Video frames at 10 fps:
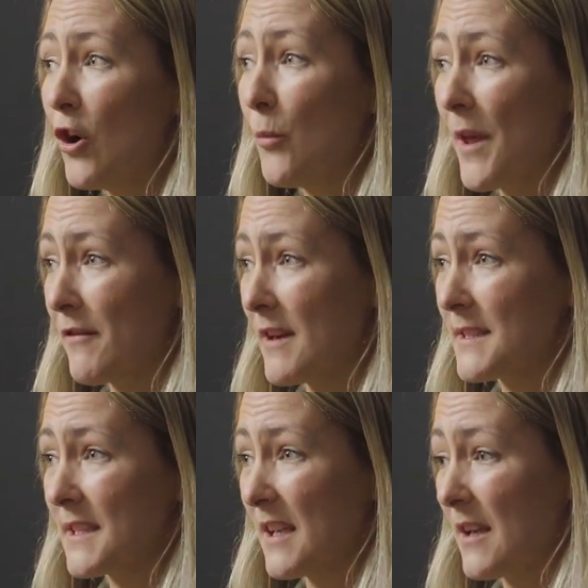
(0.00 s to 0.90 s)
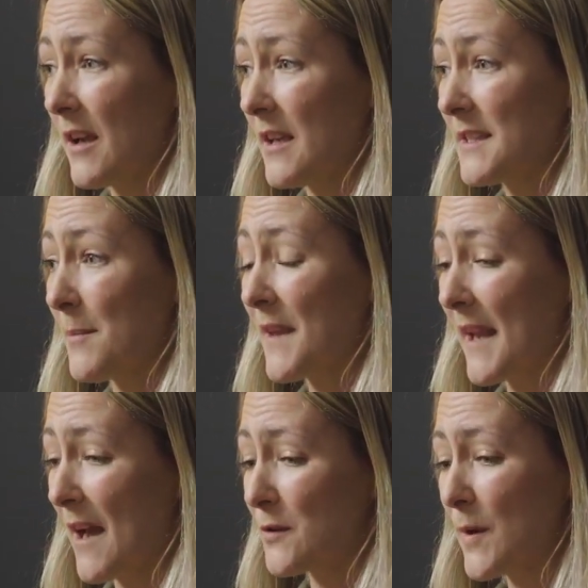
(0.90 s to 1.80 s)
or whether it's
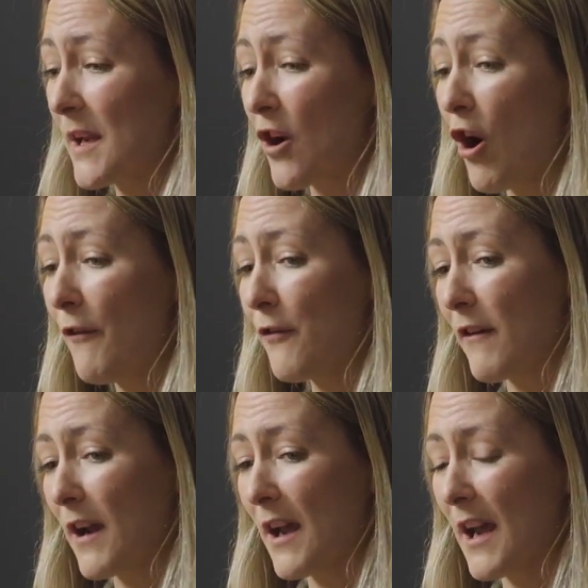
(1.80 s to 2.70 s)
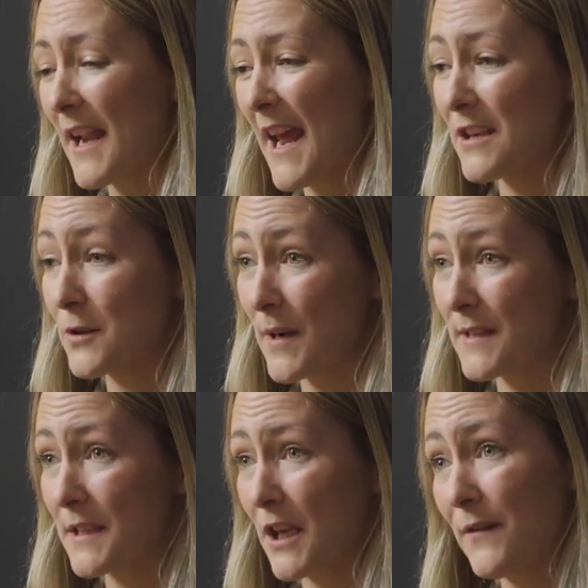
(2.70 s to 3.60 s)
something else, we can offer an
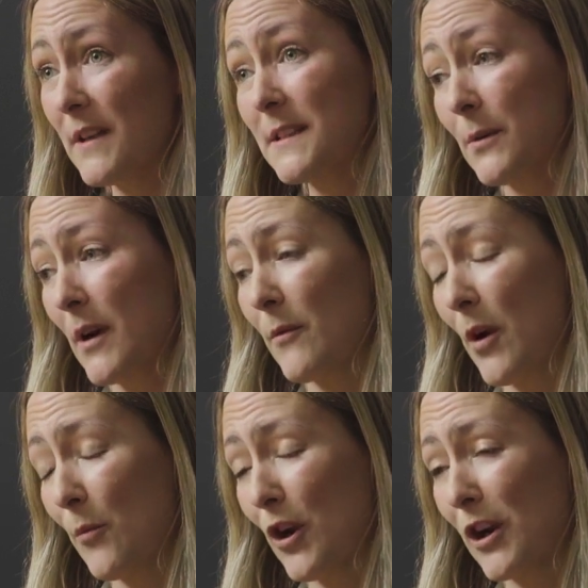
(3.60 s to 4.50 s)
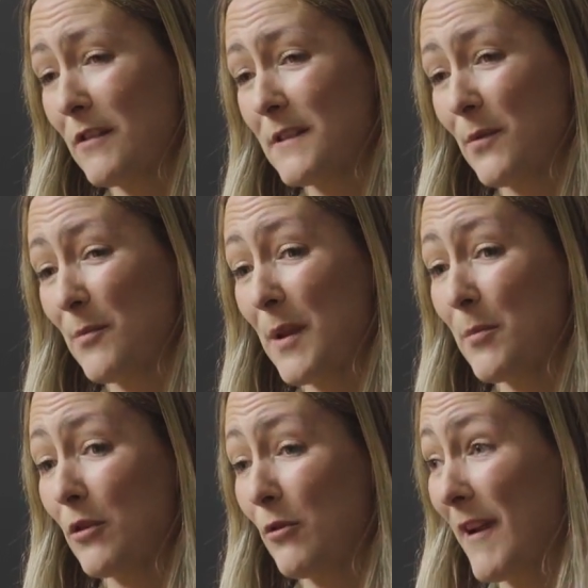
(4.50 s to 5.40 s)
end-to-end service. So I work closely with
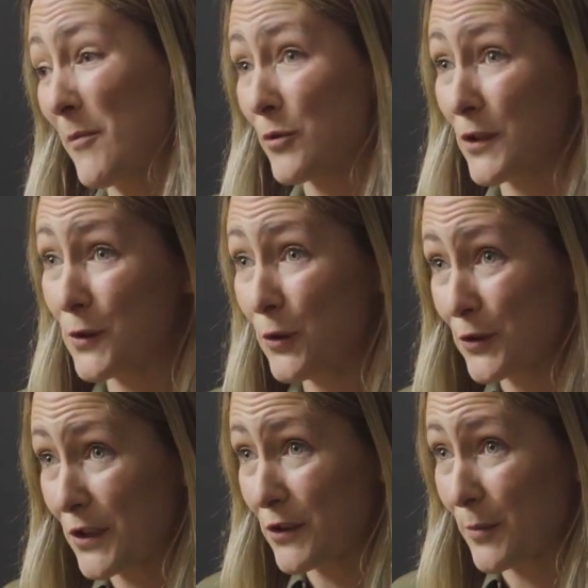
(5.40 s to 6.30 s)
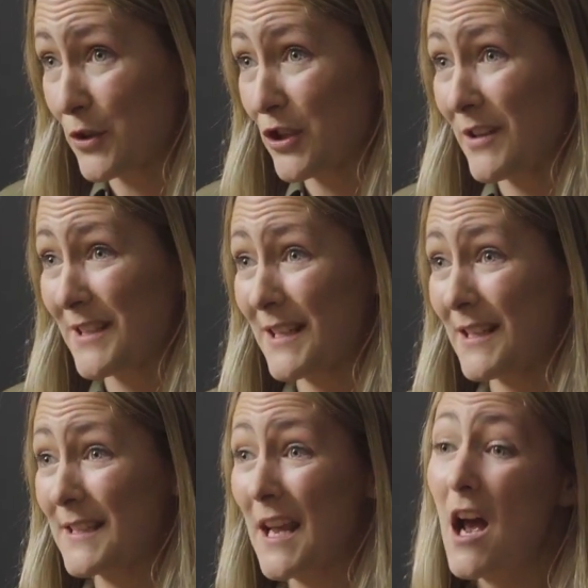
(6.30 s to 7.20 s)
people who are able to source those
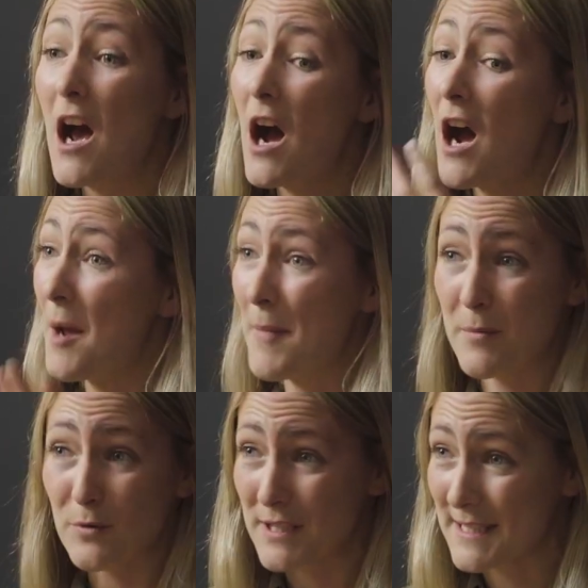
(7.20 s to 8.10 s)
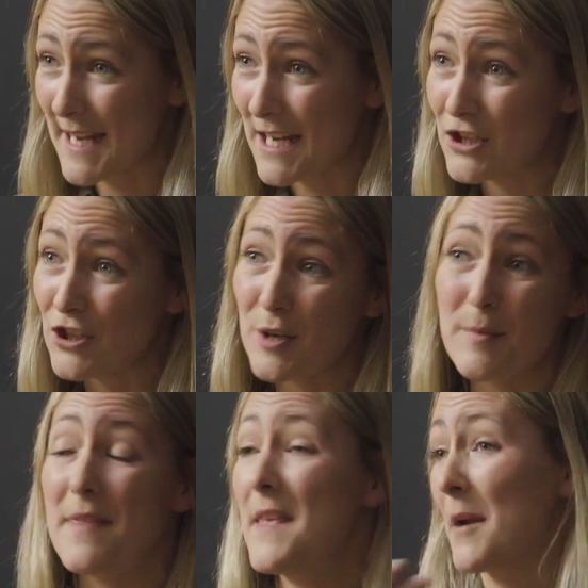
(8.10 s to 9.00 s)
opportunities. I'm able to stage
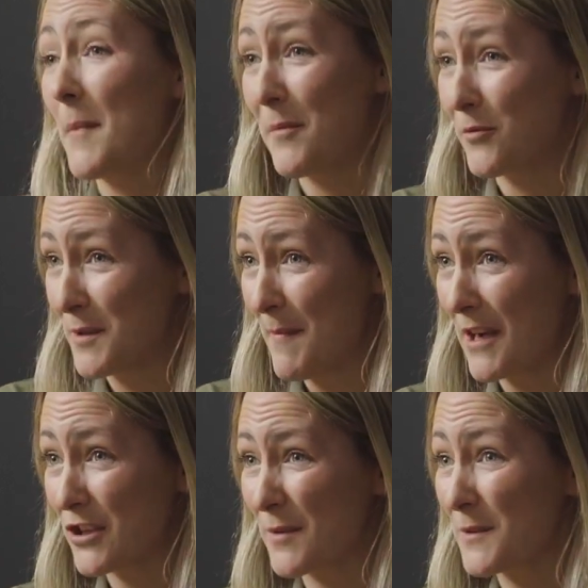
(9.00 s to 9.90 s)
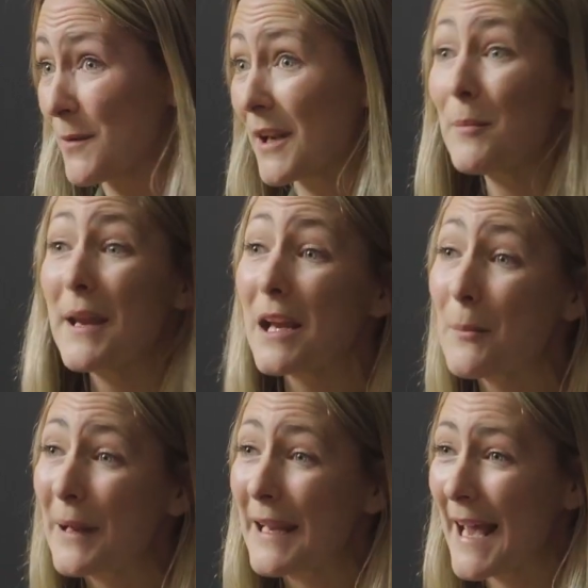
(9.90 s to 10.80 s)
them and then I'm able to manage them. So it can be a
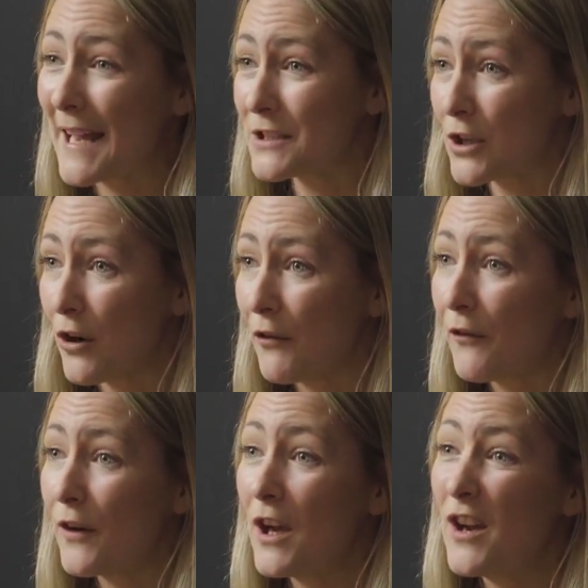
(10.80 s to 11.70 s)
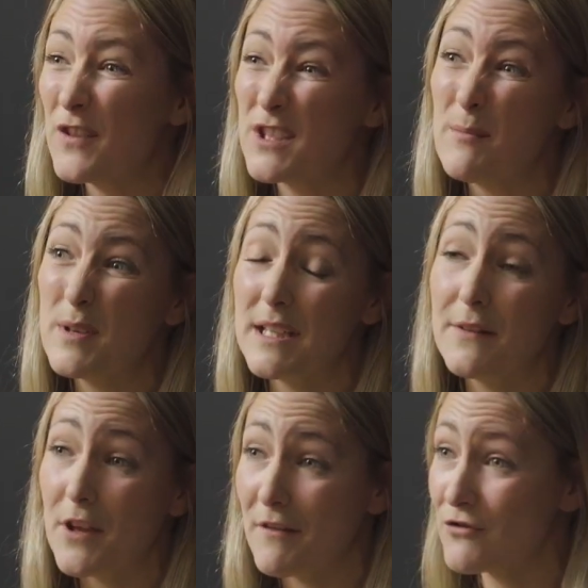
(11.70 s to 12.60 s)
complete hands-off for
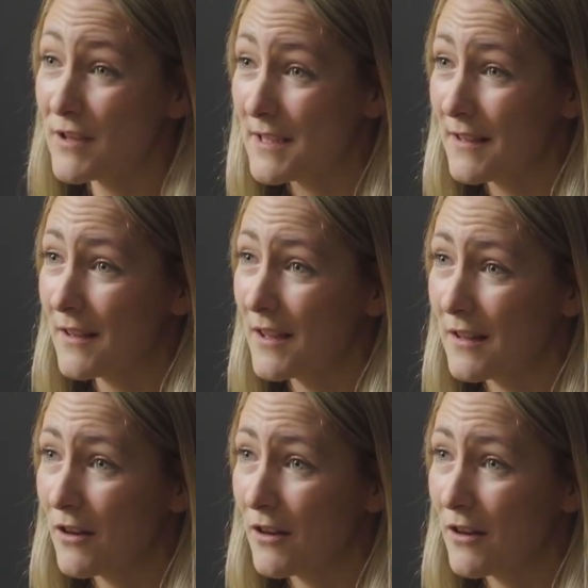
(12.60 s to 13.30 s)
somebody if they're interested in it.